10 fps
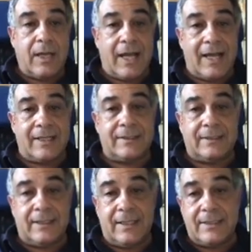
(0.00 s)
act
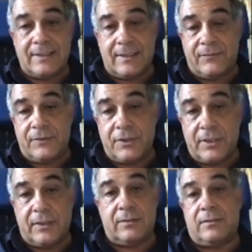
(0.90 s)
as a
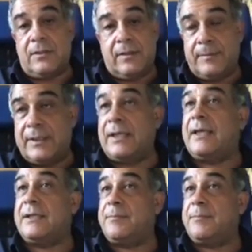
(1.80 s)
refrigerator, I mean a heat